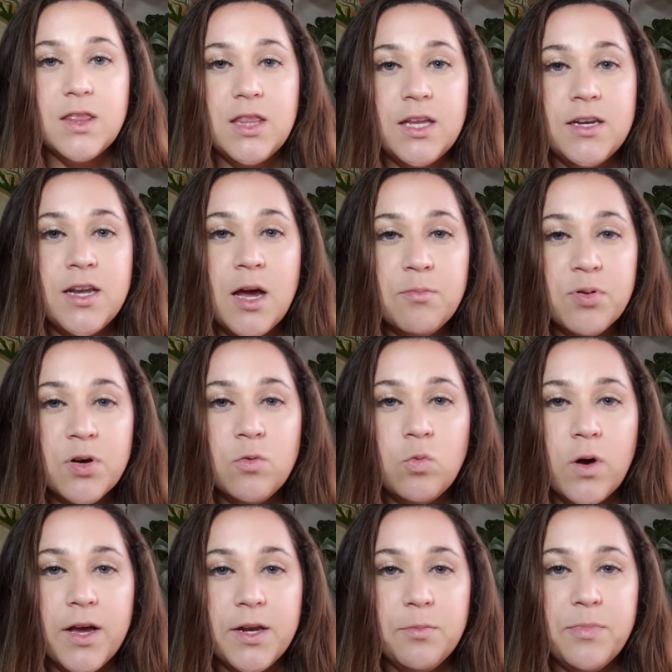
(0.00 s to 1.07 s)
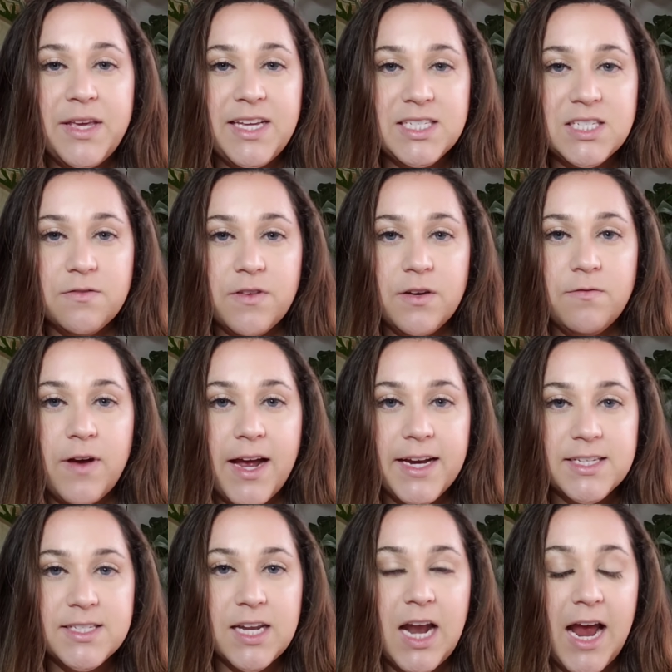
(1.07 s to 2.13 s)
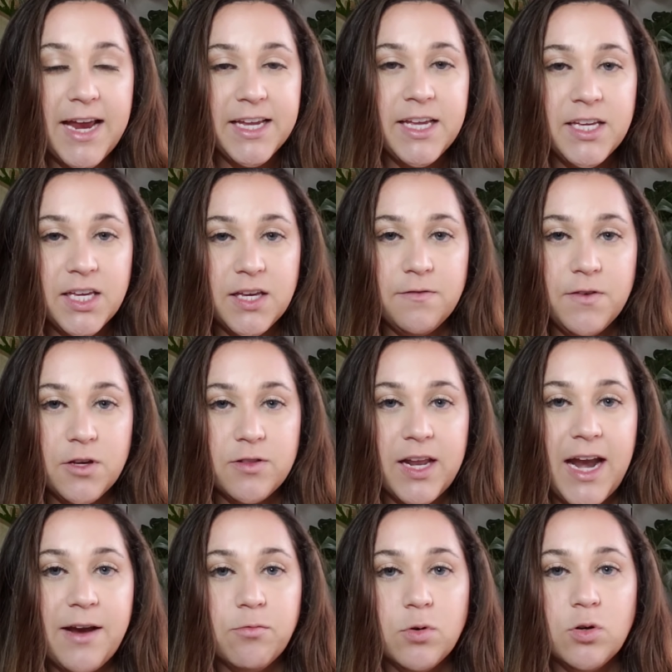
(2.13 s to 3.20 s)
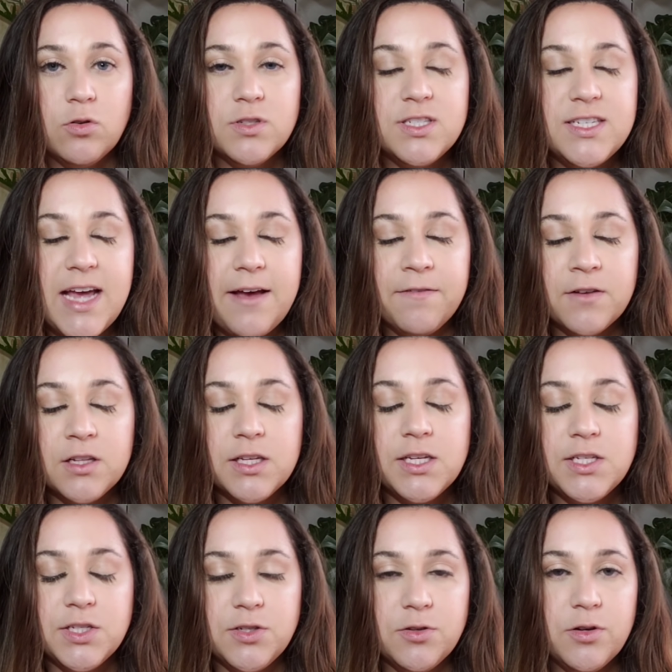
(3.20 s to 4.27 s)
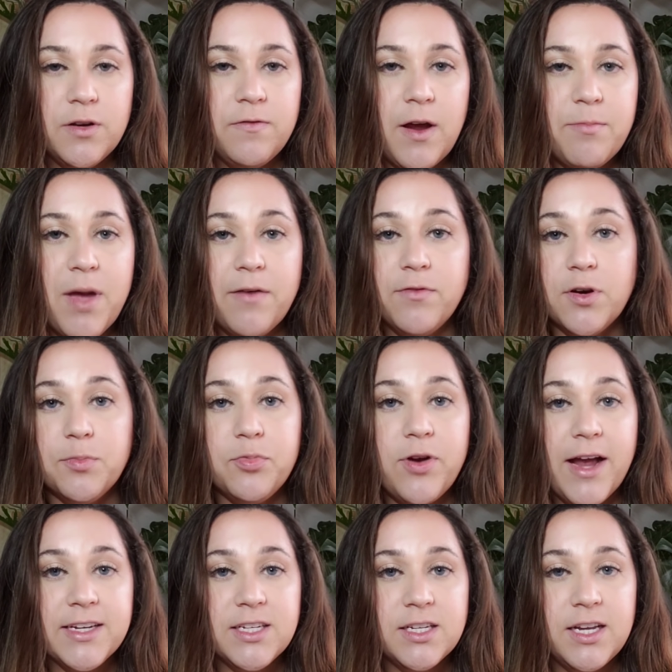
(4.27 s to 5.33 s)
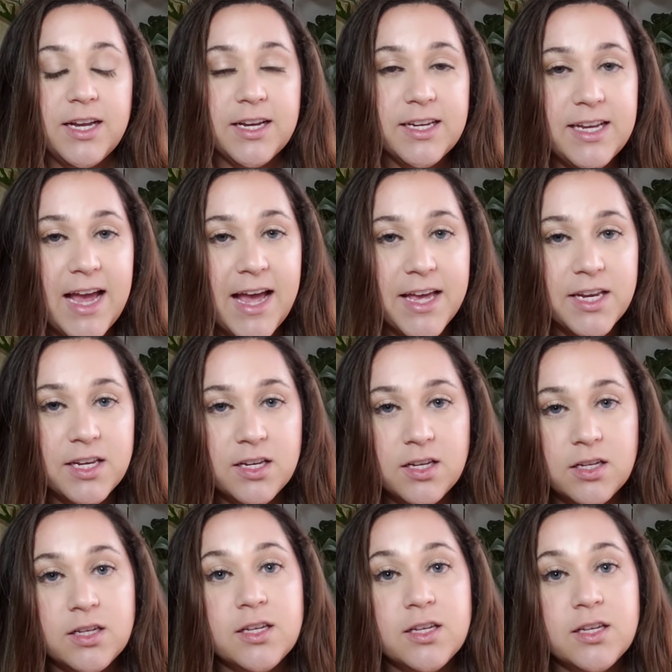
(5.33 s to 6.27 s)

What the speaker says: The number one piece of advice that I can give you that I will definitely do if I'm ever pregnant again